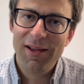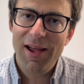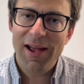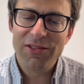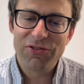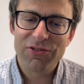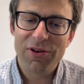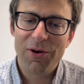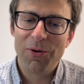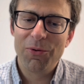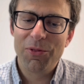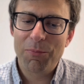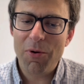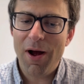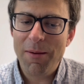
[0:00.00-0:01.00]
And so
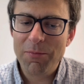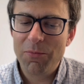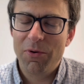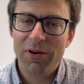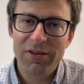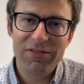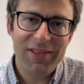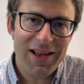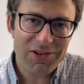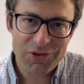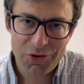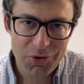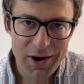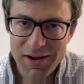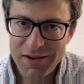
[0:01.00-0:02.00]
the problem was that
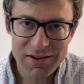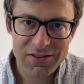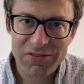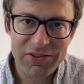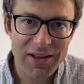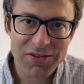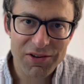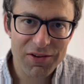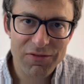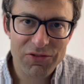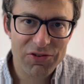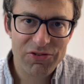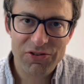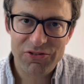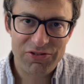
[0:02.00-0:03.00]
created incentive
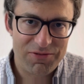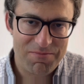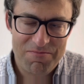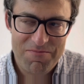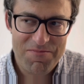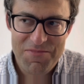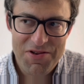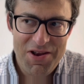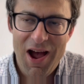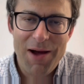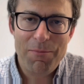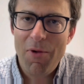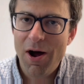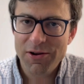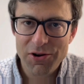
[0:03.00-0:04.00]
to just
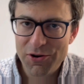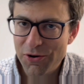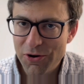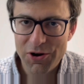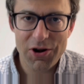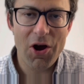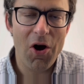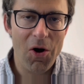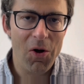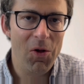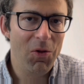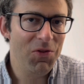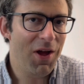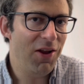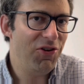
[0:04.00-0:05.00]
not monitor at
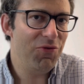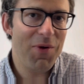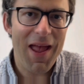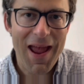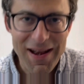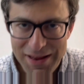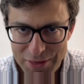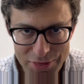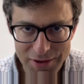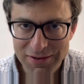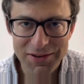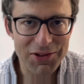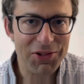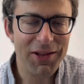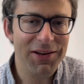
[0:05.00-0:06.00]
all, not do anything
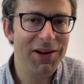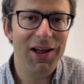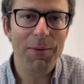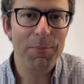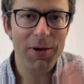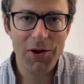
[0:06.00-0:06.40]
to clean it up at